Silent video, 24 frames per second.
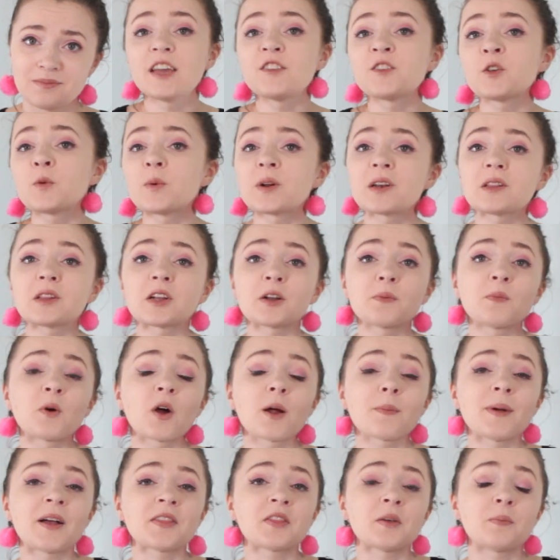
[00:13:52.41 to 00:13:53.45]
If you want to learn
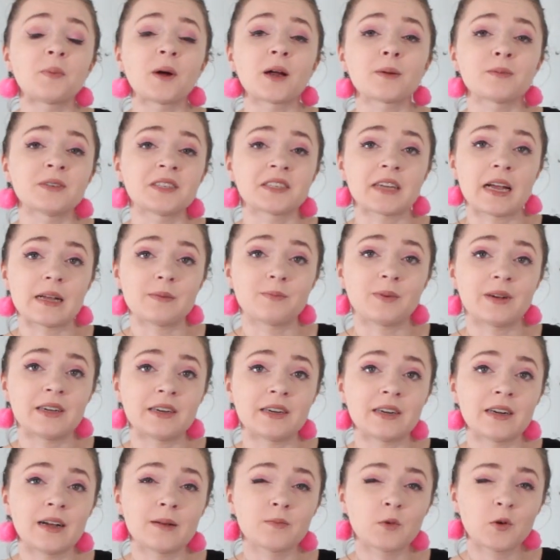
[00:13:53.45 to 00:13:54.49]
more about the Barbie
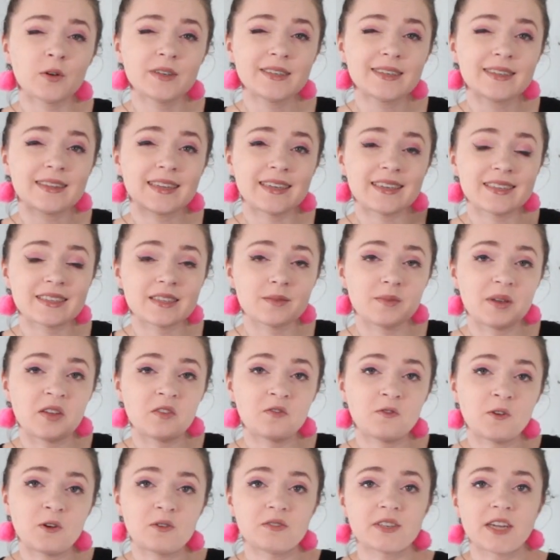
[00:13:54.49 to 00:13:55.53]
typewriter, I'm going to link some
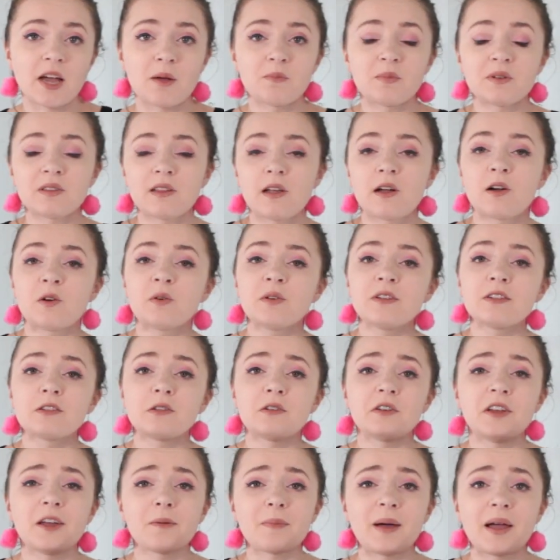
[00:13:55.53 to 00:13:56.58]
info down below,
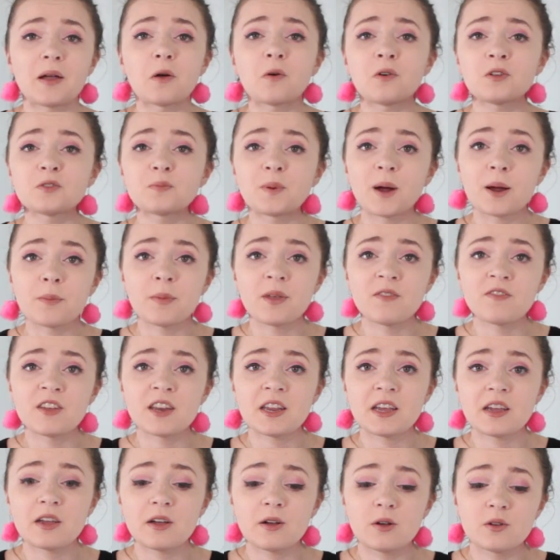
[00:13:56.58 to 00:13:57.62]
including my old Barbie
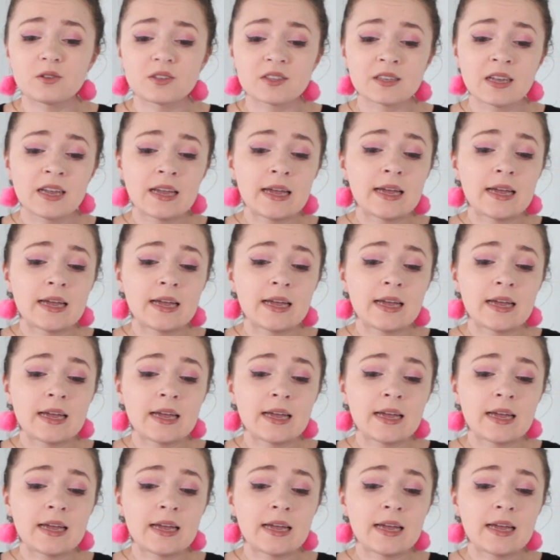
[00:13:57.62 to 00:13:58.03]
videos,